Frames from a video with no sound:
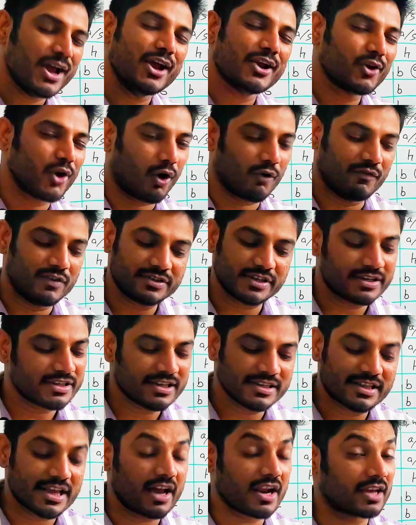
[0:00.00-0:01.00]
Now, obviously,
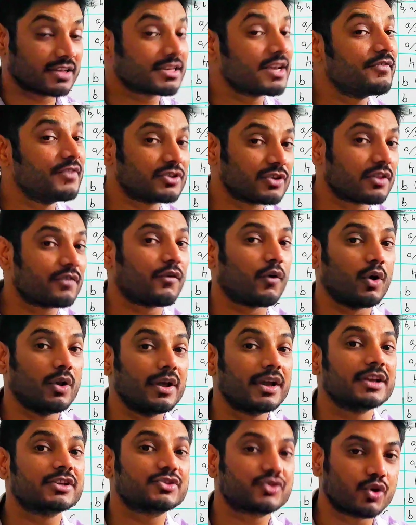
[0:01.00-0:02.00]
since they are asking which of the
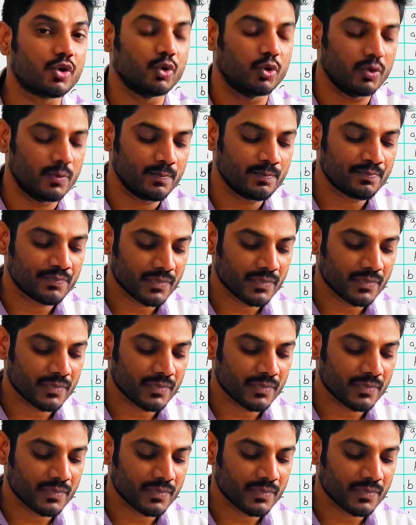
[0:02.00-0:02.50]
following is true,